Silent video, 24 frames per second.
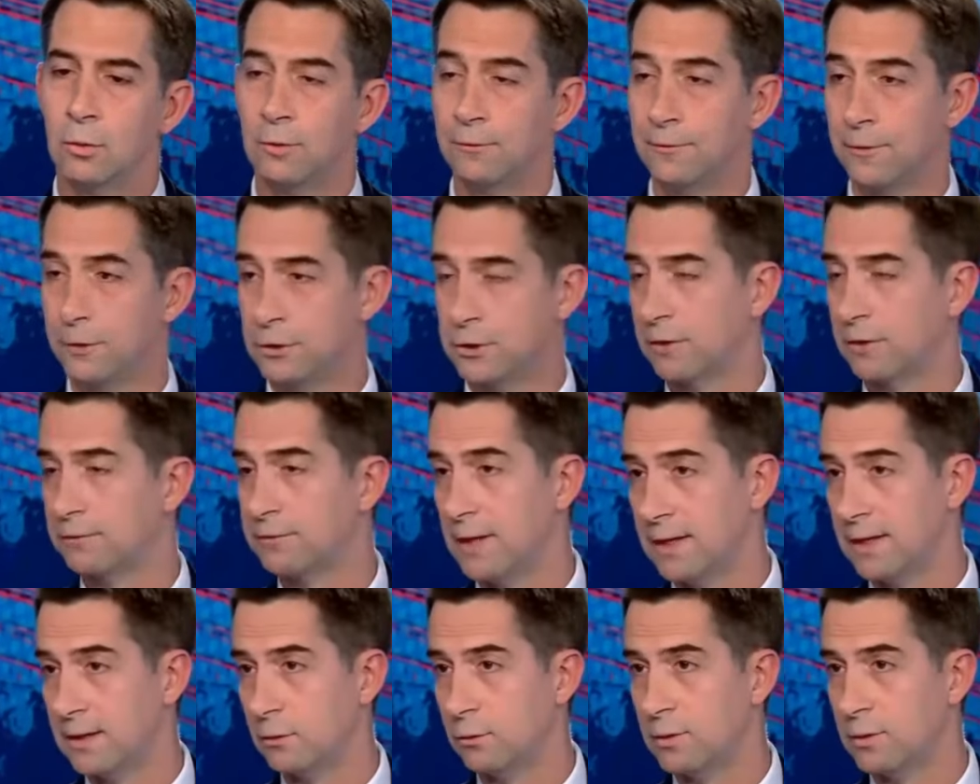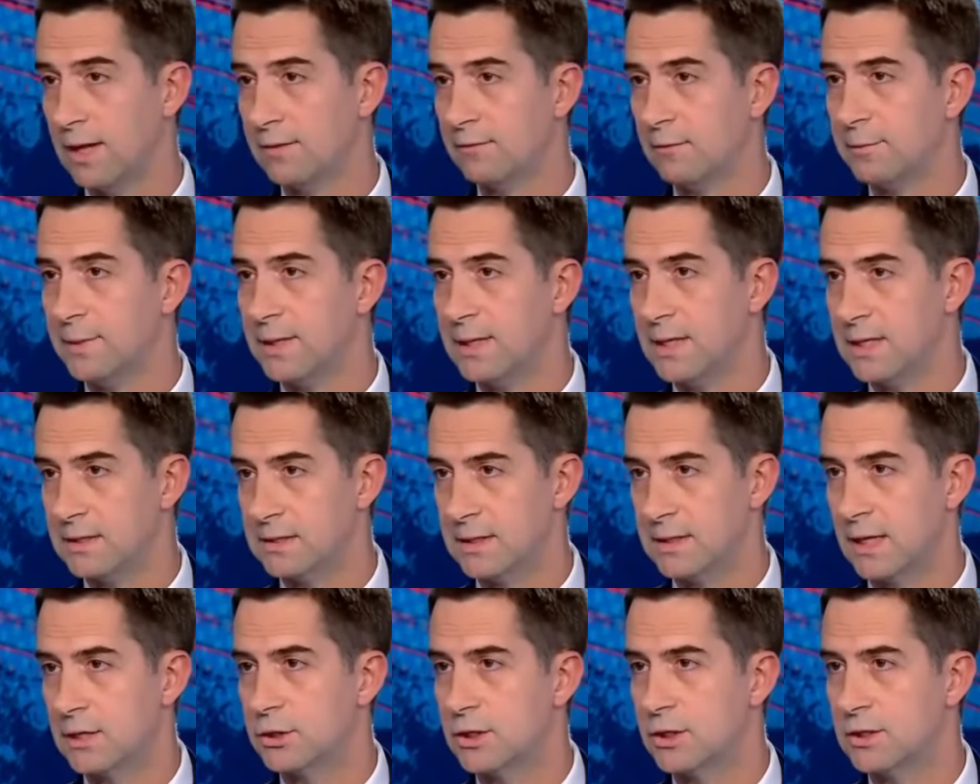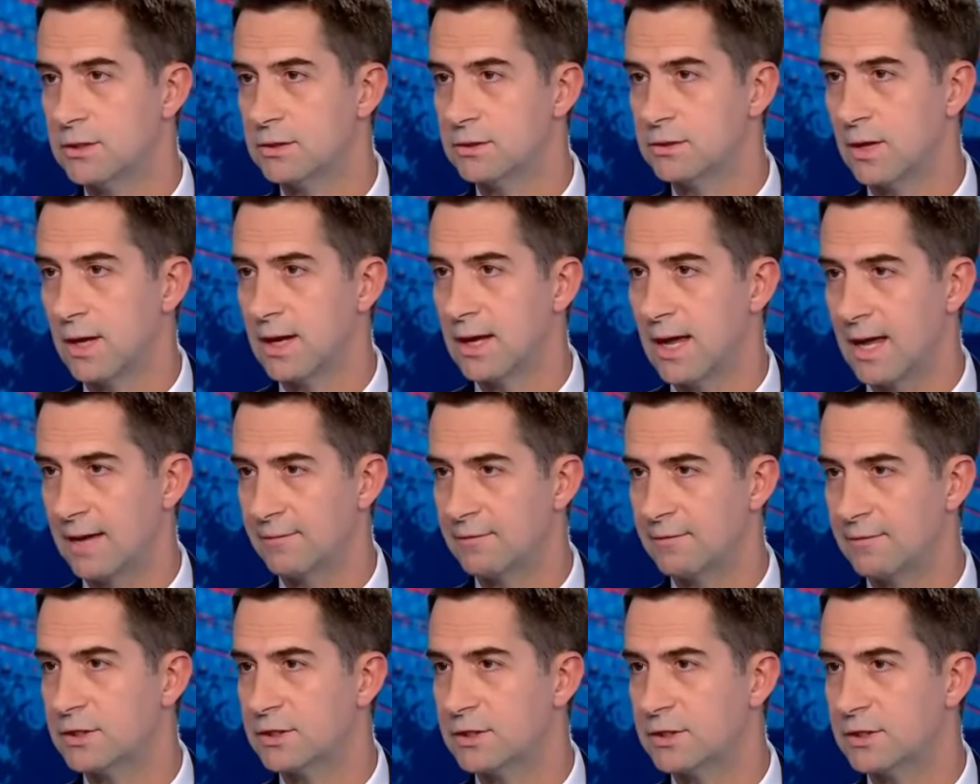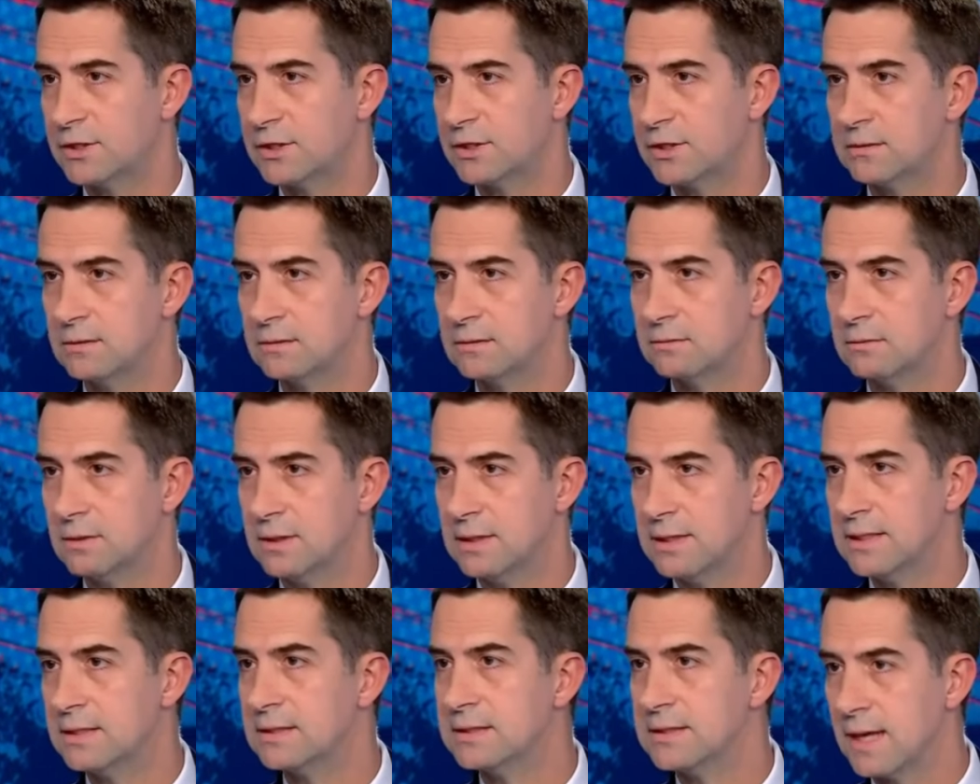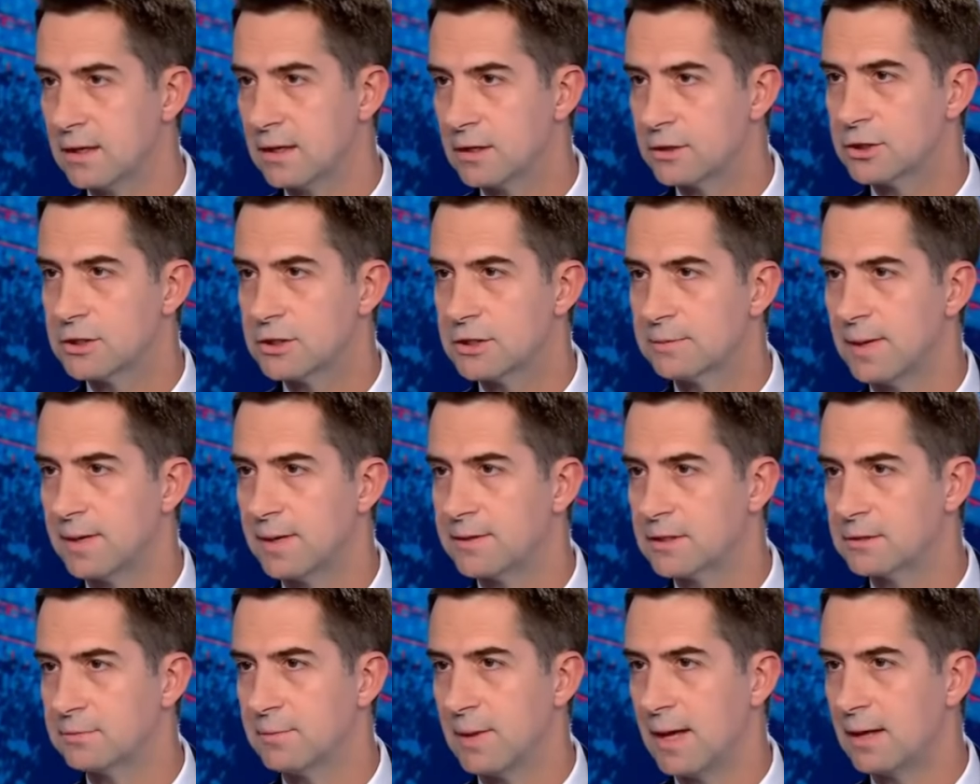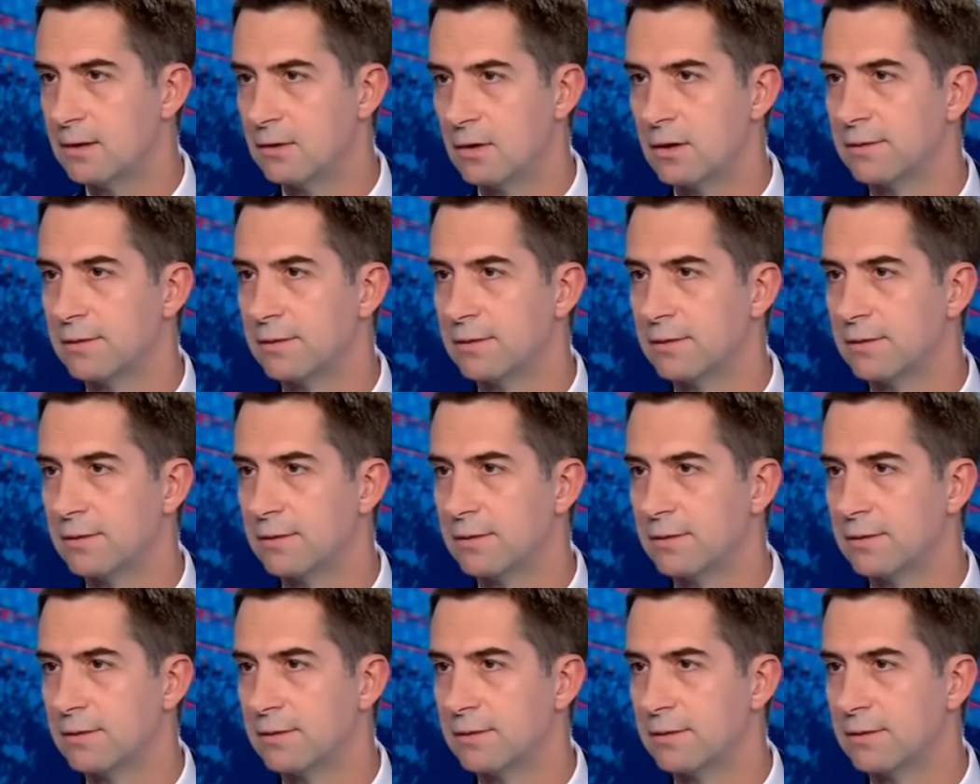Well, first off, Dana, we haven't been in session, so I haven't seen any intelligence about this matter.